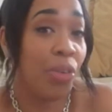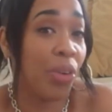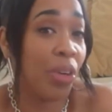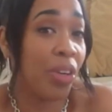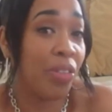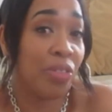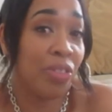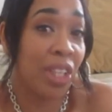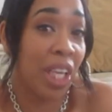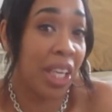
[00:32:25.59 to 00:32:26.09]
or
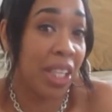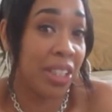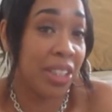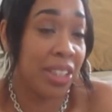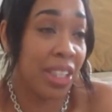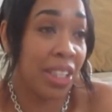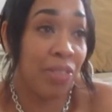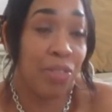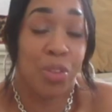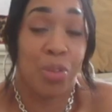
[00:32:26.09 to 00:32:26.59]
if, like I
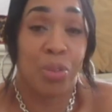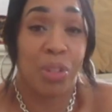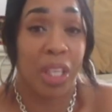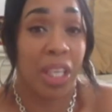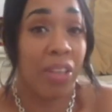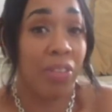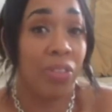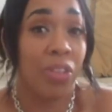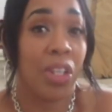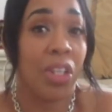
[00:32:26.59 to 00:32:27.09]
said, if you
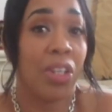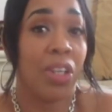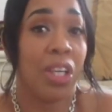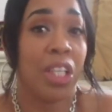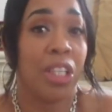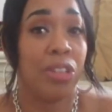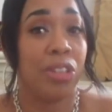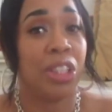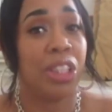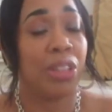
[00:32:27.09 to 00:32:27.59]
live here
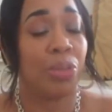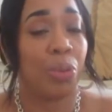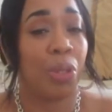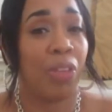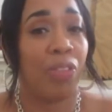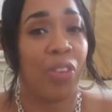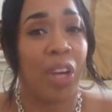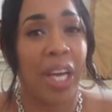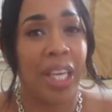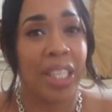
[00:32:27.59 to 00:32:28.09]
and you just
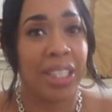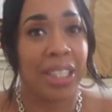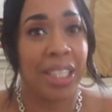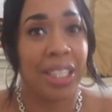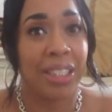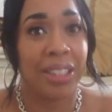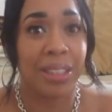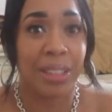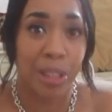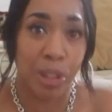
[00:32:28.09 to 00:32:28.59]
want to find
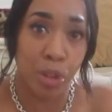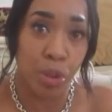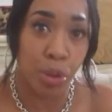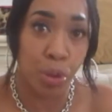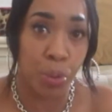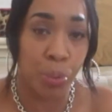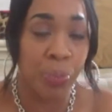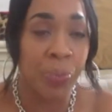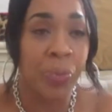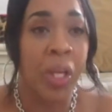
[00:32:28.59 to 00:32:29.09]
things to
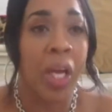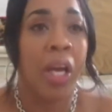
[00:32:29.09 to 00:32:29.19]
do.